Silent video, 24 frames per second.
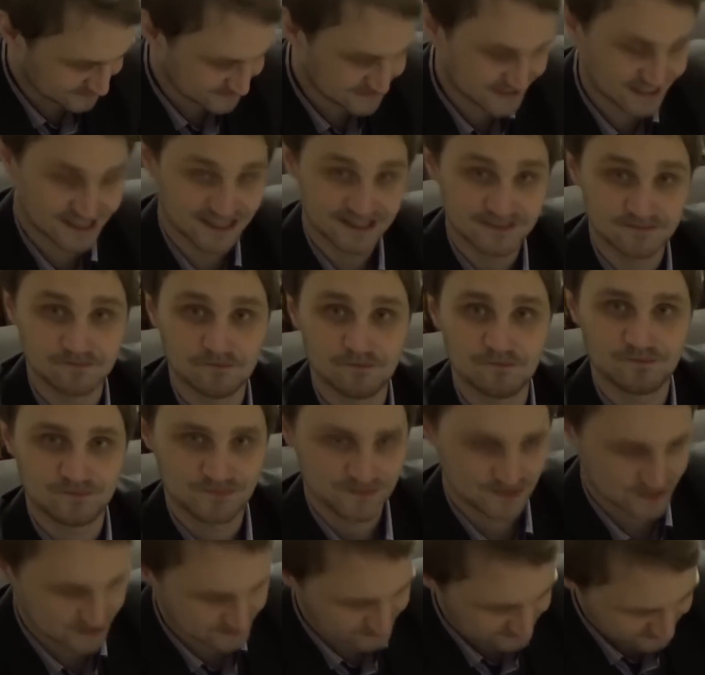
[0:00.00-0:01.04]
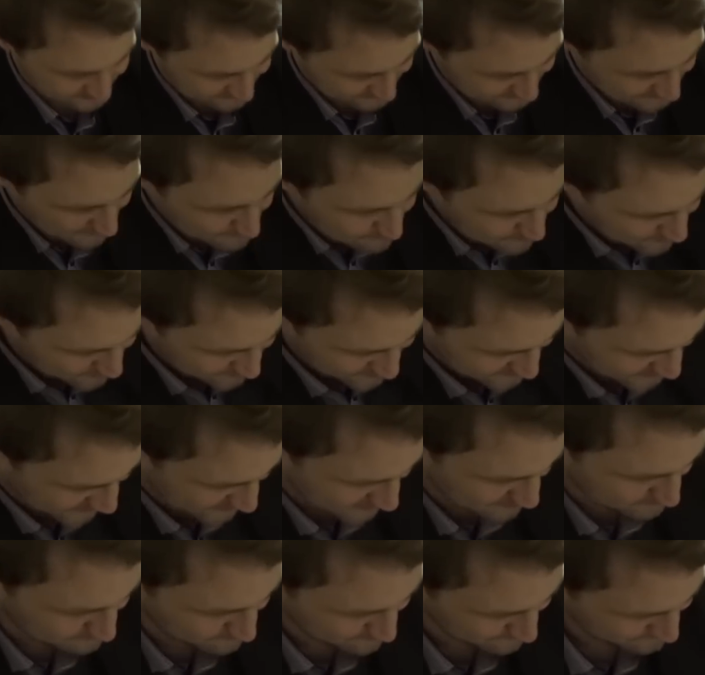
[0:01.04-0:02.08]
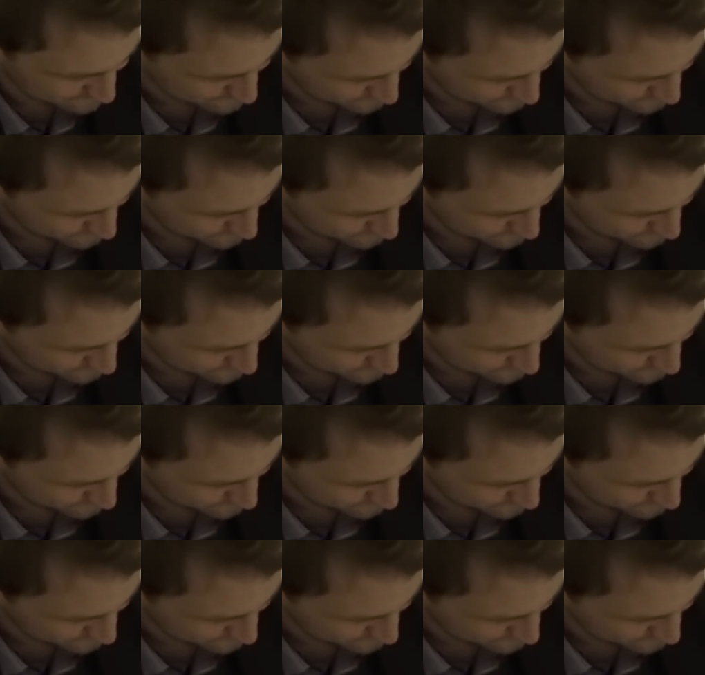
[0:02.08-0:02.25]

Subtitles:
said, there's a separate tape